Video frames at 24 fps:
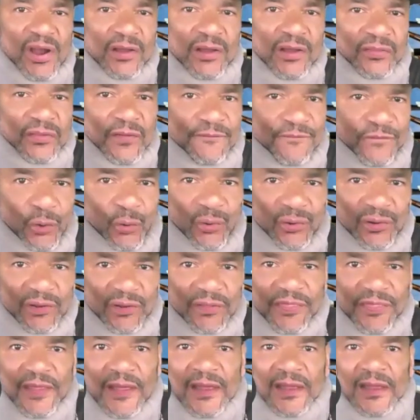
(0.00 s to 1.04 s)
Brown IV,
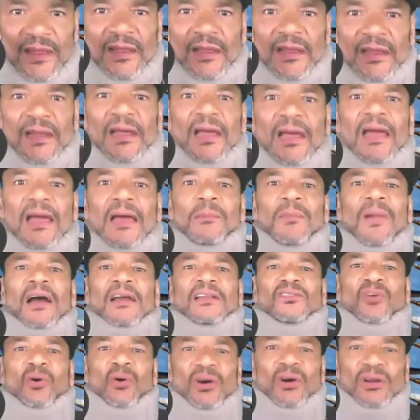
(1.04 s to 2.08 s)
and
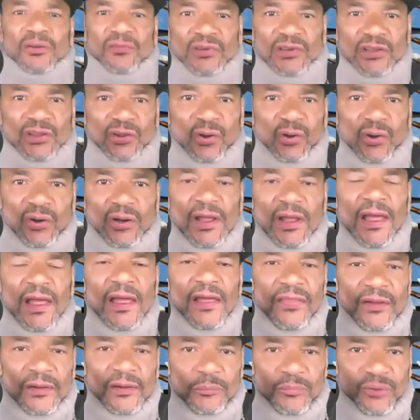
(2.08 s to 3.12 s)
my daughter in law,
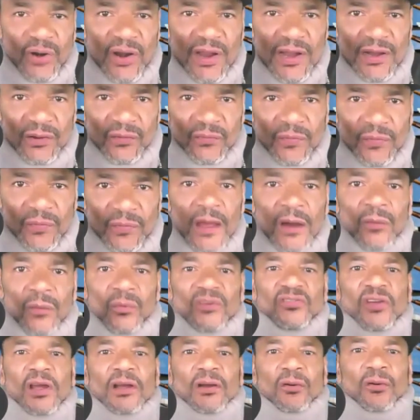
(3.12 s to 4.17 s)
Heather Brown,
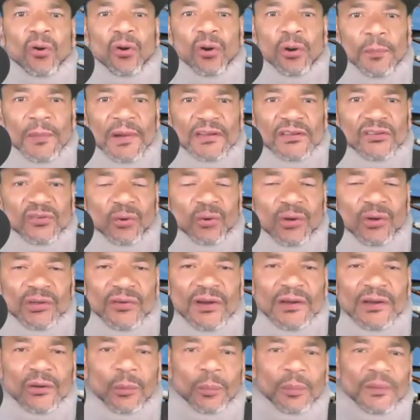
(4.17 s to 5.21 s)
which I call my
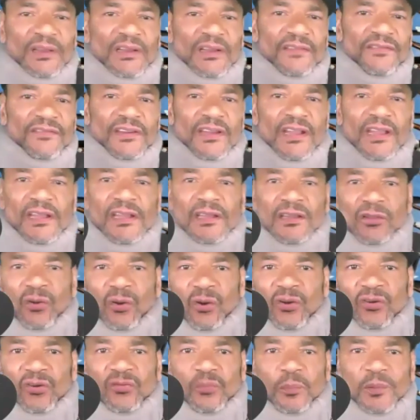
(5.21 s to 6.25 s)
daughter. I don't believe in the in
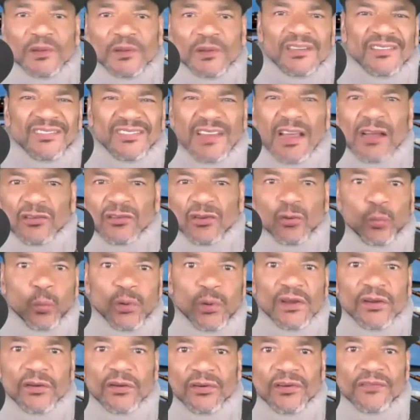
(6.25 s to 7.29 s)
laws, but it sounded
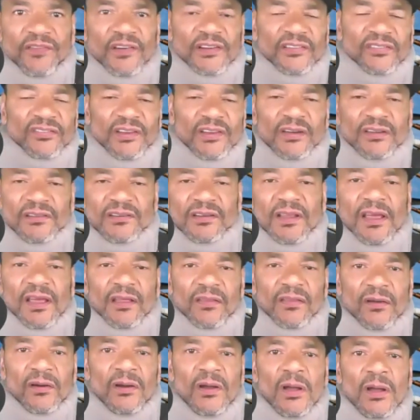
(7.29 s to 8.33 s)
weird if I said it
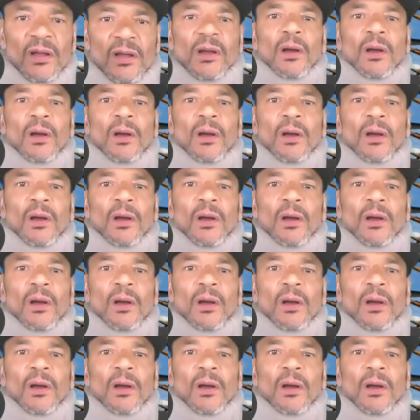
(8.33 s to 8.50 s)
together.